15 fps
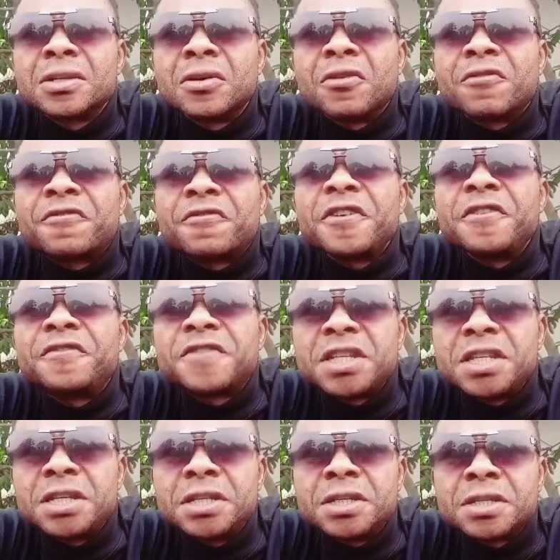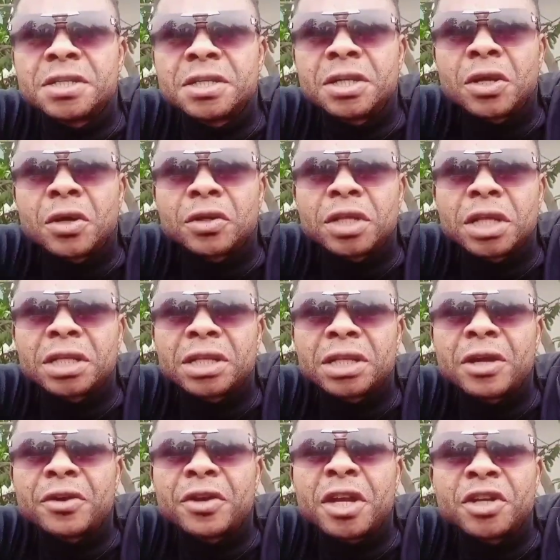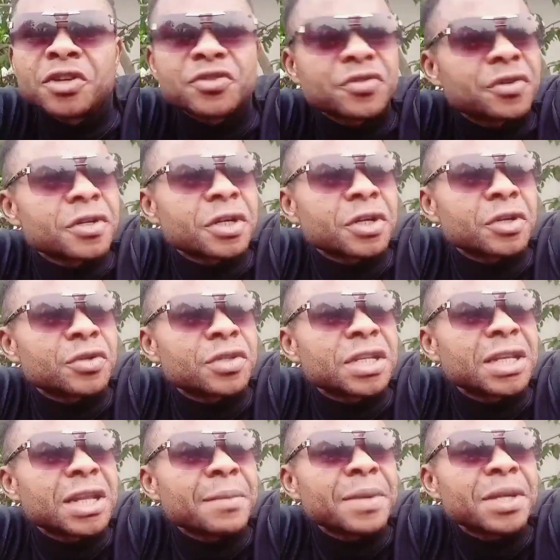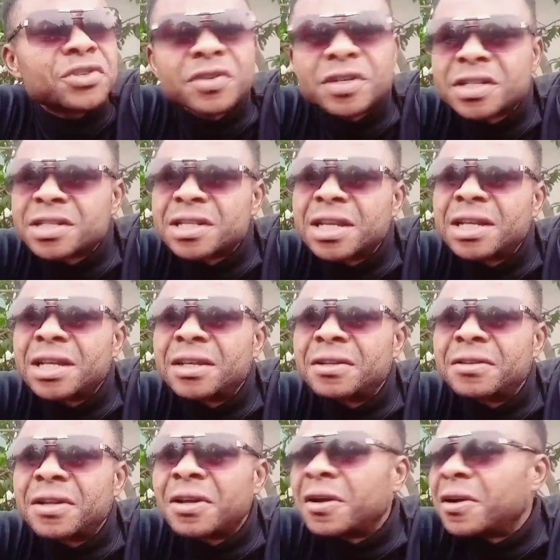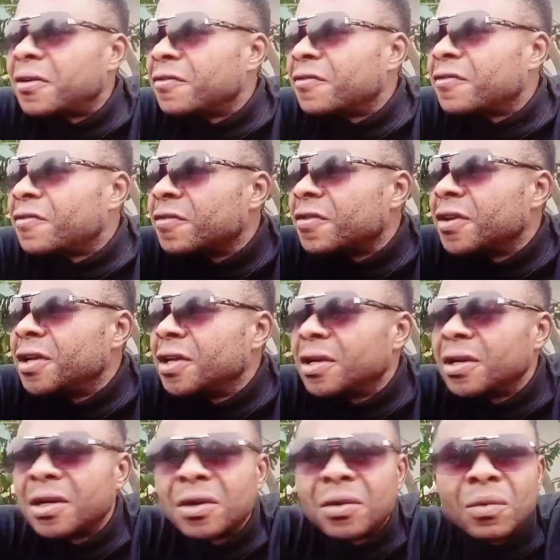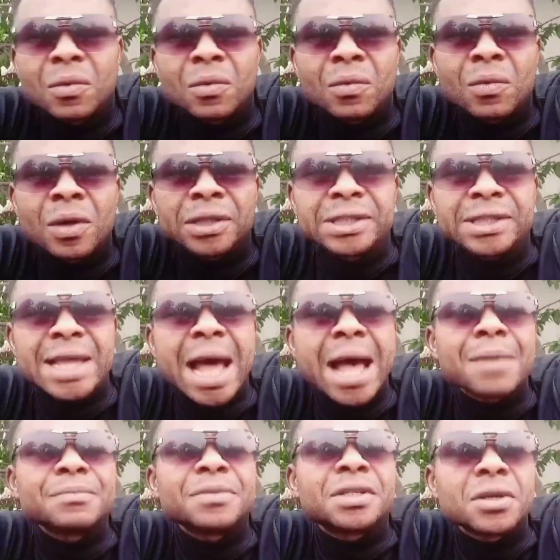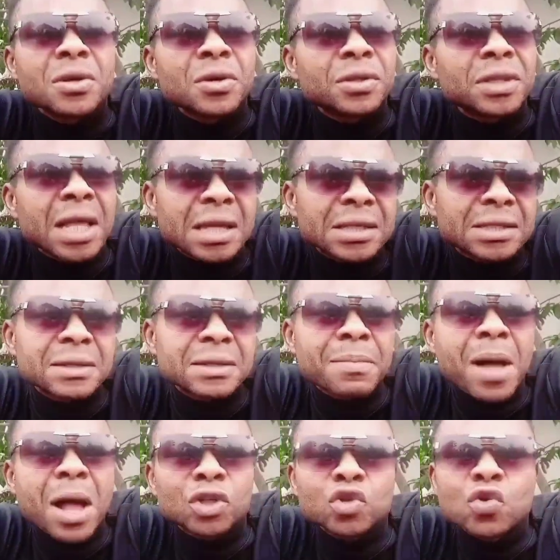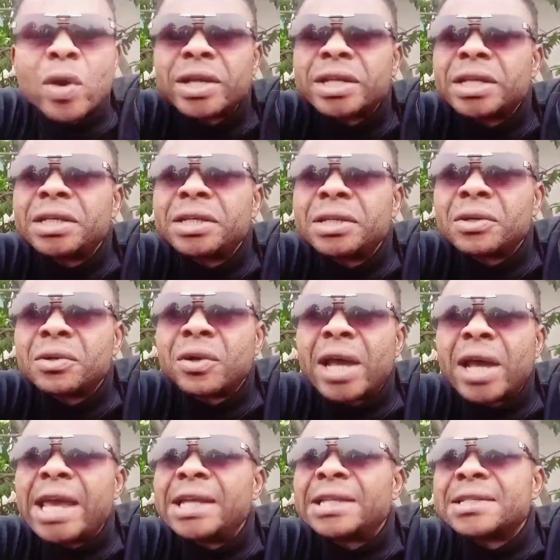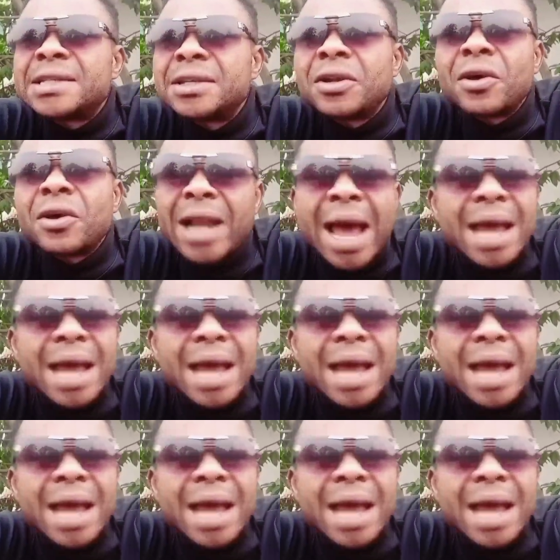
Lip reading: or 50s, you know, you see them interested in one damsel that's about 20 or 18 or